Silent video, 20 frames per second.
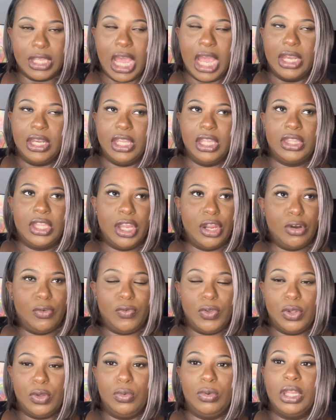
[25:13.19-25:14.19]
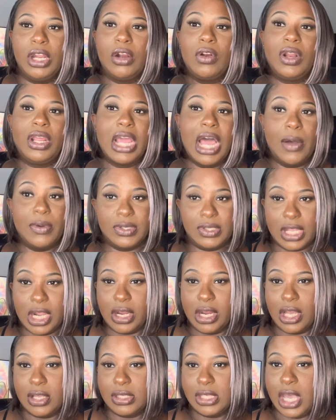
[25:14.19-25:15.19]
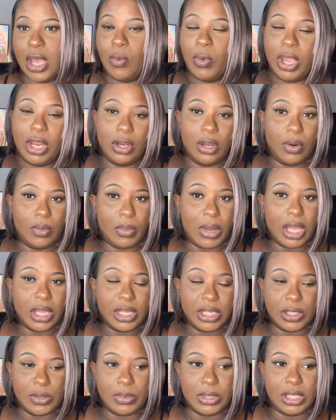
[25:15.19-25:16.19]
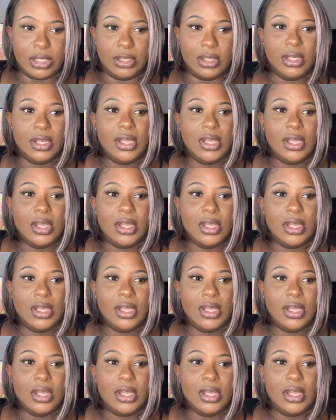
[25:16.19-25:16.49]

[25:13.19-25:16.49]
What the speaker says: I did the interview. Literally, I was standing outside waiting on my husband,